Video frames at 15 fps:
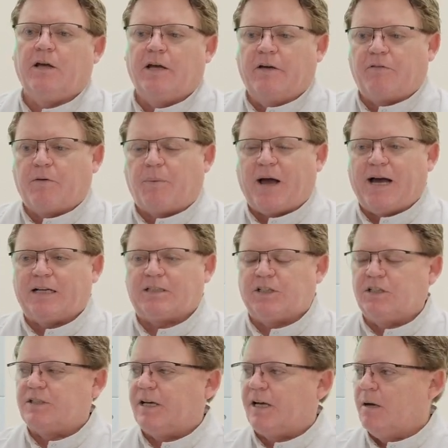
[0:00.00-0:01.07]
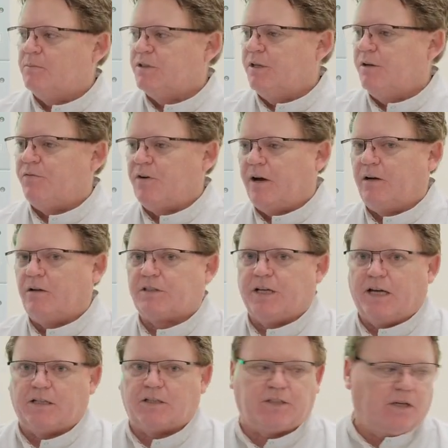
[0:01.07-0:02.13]
If it passes, it comes into final
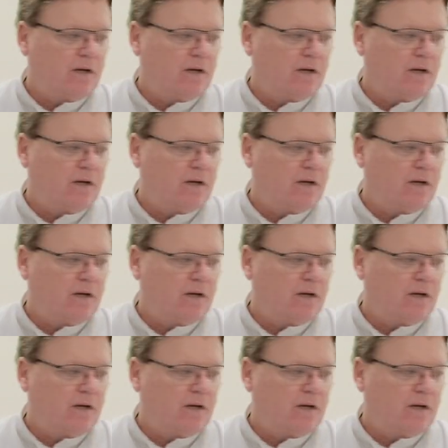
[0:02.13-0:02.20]
test.